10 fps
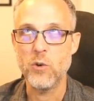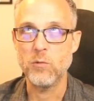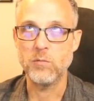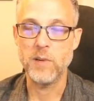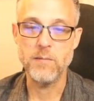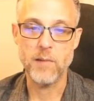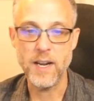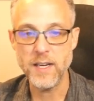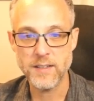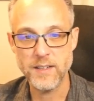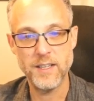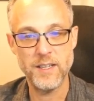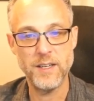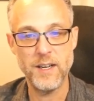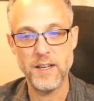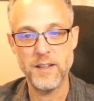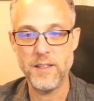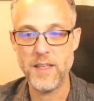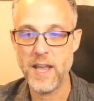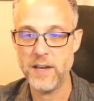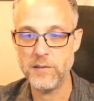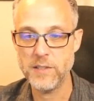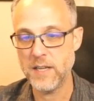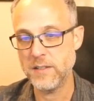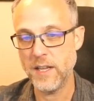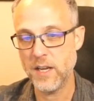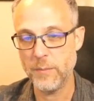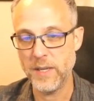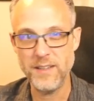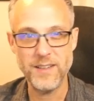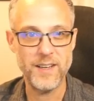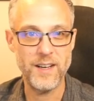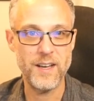rewrite the headers as they come in.